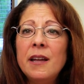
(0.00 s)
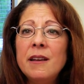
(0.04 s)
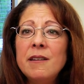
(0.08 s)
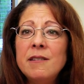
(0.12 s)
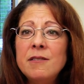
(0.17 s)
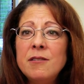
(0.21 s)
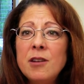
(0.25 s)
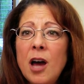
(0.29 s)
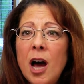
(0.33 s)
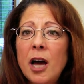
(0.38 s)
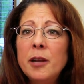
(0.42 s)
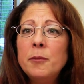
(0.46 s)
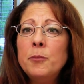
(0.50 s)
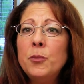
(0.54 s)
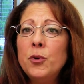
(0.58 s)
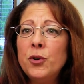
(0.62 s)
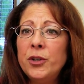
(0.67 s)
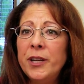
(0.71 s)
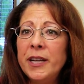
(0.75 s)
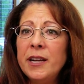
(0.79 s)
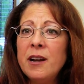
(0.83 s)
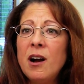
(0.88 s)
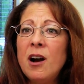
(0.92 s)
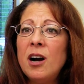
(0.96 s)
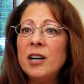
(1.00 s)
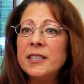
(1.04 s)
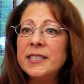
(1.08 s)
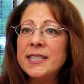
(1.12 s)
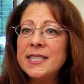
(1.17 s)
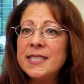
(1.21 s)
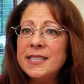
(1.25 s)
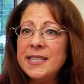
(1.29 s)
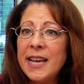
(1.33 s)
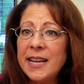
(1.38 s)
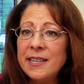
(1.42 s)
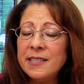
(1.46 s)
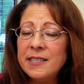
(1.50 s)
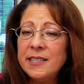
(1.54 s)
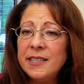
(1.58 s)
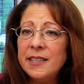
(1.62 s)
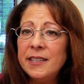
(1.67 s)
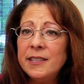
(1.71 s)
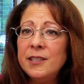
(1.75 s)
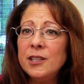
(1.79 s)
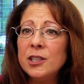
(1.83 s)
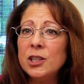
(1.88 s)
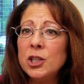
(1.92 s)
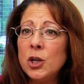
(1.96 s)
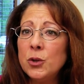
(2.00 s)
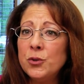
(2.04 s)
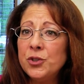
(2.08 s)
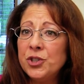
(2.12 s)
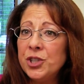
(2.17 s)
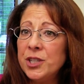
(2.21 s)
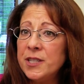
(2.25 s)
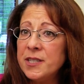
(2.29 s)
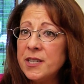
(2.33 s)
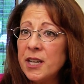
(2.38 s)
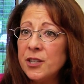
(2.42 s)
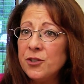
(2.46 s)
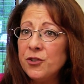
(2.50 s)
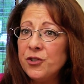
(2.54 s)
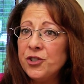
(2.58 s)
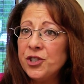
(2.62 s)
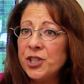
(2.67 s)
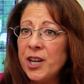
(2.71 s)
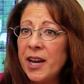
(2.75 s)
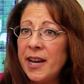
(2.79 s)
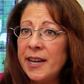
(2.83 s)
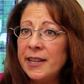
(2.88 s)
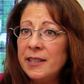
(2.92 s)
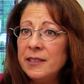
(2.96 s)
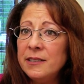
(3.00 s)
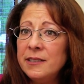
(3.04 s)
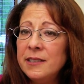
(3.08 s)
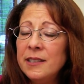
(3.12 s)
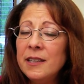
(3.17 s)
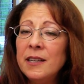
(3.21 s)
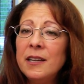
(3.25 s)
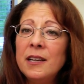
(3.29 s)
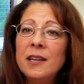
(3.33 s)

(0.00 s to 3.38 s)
not putting on scented lotions on your child,